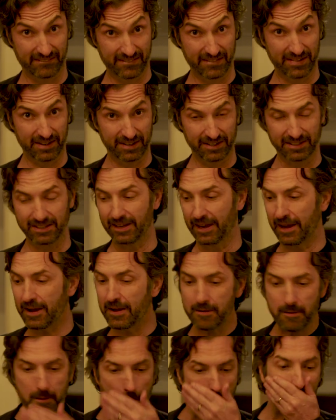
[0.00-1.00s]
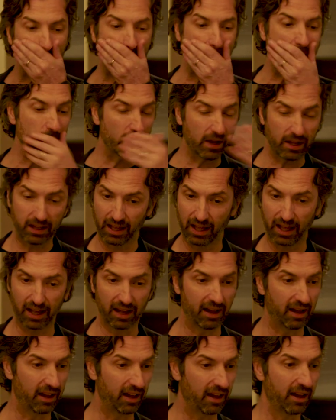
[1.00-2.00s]
Seriously, eh? Okay, well,
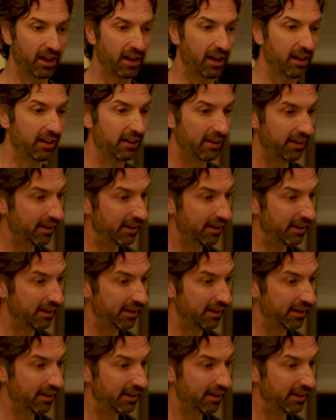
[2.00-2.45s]
I'm